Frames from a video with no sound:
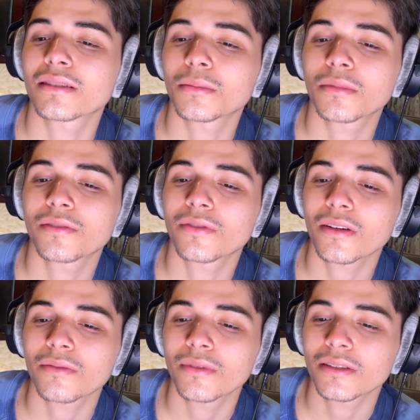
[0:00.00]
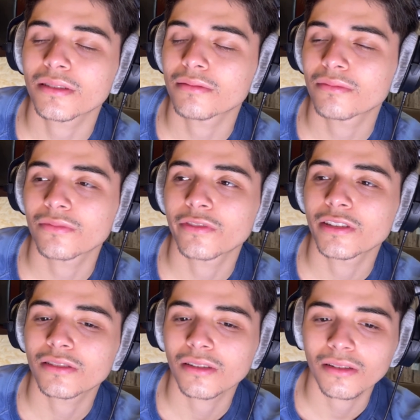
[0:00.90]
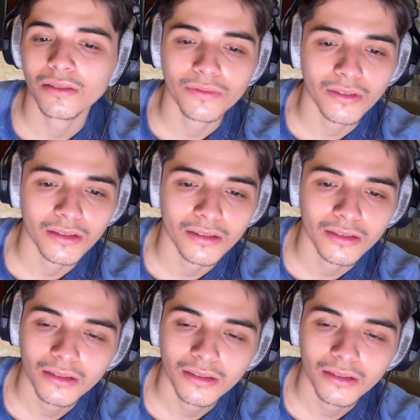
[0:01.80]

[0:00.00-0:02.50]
I'm gonna fucking re restart the fucking